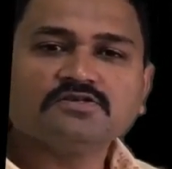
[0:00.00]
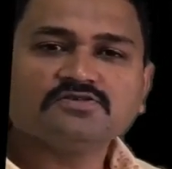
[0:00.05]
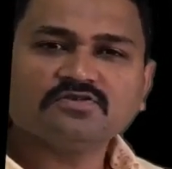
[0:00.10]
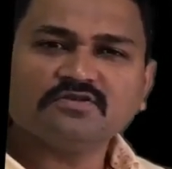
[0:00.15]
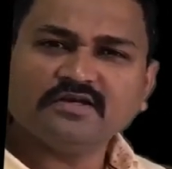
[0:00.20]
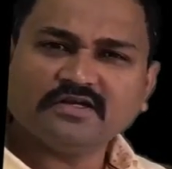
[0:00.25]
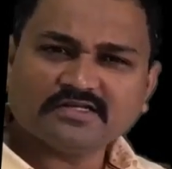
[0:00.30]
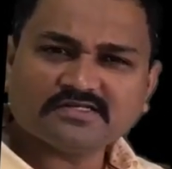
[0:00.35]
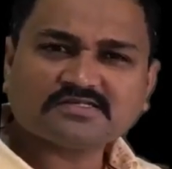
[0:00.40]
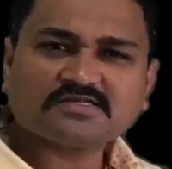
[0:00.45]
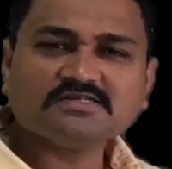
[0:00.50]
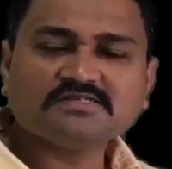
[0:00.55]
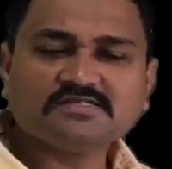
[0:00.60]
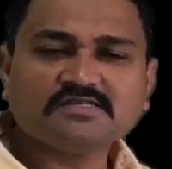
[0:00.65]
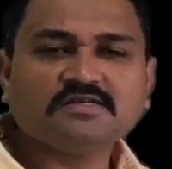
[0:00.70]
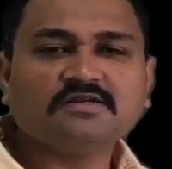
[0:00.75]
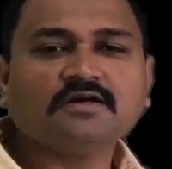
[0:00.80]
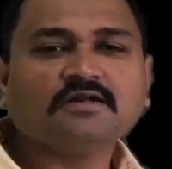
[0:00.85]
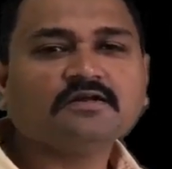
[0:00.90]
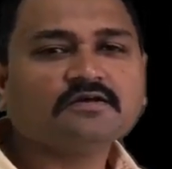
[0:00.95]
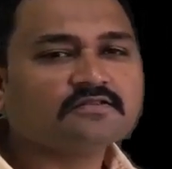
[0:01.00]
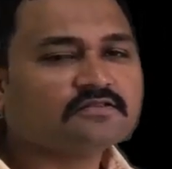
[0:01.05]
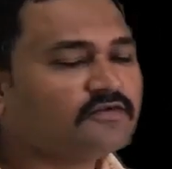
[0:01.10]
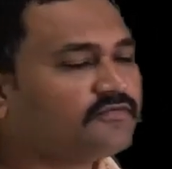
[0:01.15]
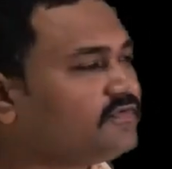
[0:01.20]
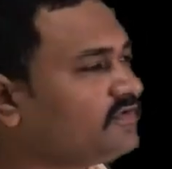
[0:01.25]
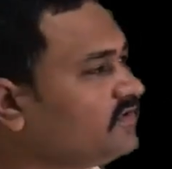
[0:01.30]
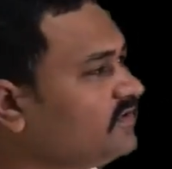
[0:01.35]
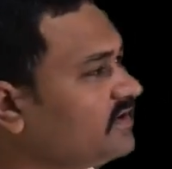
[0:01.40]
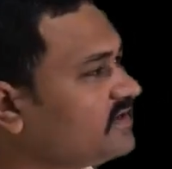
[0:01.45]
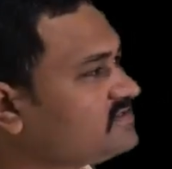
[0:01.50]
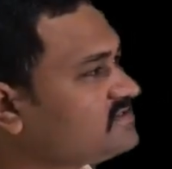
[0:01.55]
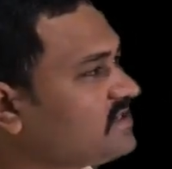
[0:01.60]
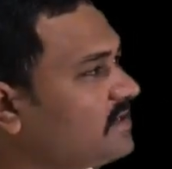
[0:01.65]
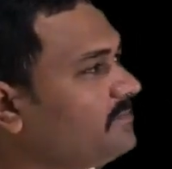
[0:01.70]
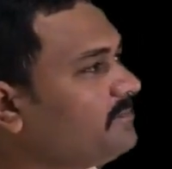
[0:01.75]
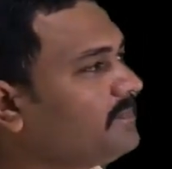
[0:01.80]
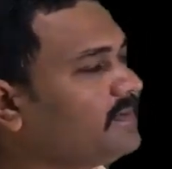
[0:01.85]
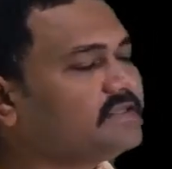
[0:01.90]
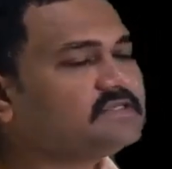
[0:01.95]
So let us consider the few
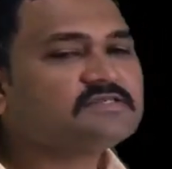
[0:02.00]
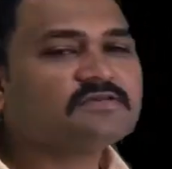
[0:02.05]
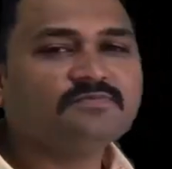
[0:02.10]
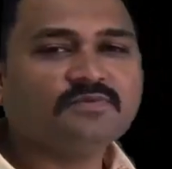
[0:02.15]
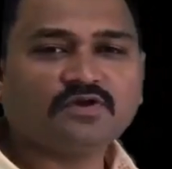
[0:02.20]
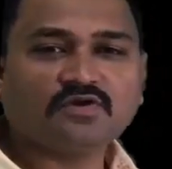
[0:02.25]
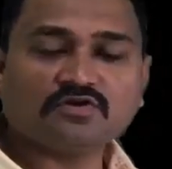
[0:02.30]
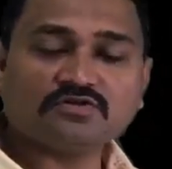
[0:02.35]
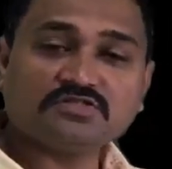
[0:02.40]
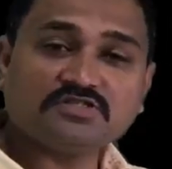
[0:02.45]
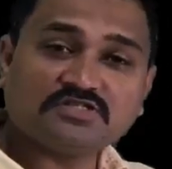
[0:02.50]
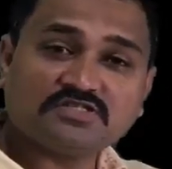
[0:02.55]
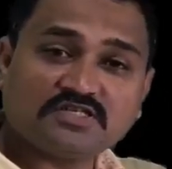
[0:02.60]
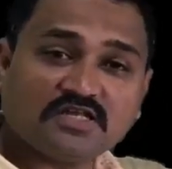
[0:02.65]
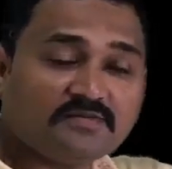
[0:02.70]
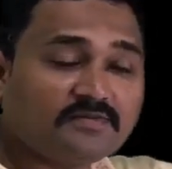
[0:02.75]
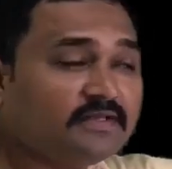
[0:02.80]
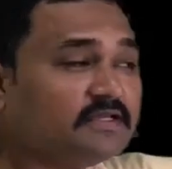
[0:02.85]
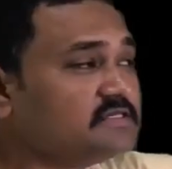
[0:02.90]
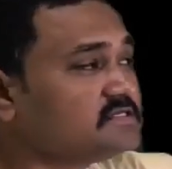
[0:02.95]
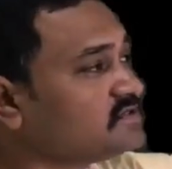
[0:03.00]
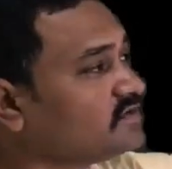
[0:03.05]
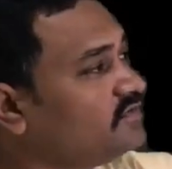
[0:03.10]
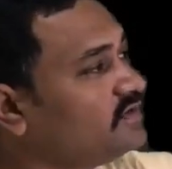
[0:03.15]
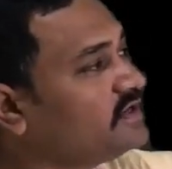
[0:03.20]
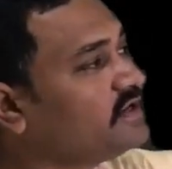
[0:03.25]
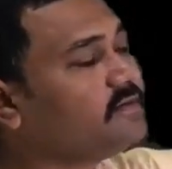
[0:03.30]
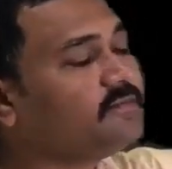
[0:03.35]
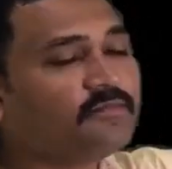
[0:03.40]
examples, because this table is a very